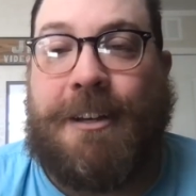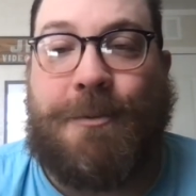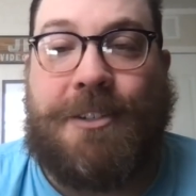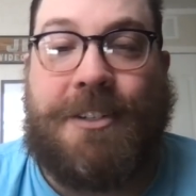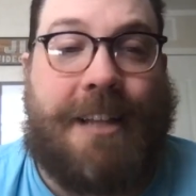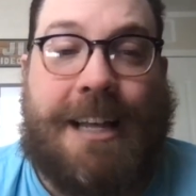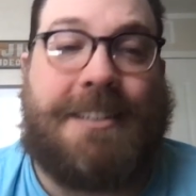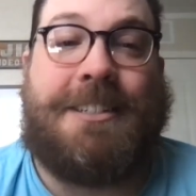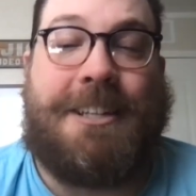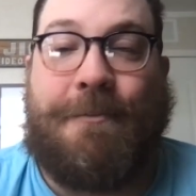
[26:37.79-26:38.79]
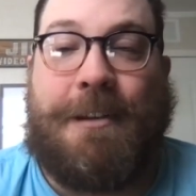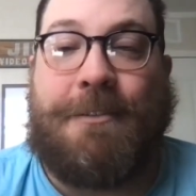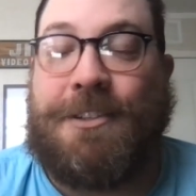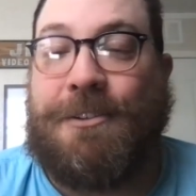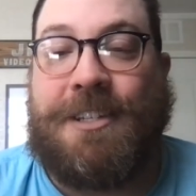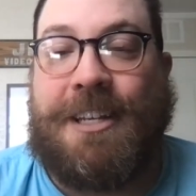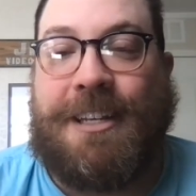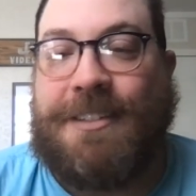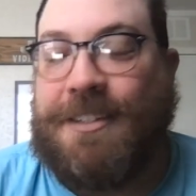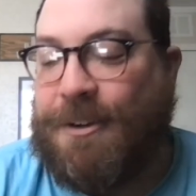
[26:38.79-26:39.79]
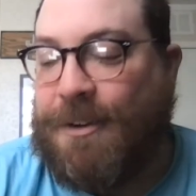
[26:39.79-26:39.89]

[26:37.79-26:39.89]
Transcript: I was watching lots of stuff when I was 13. So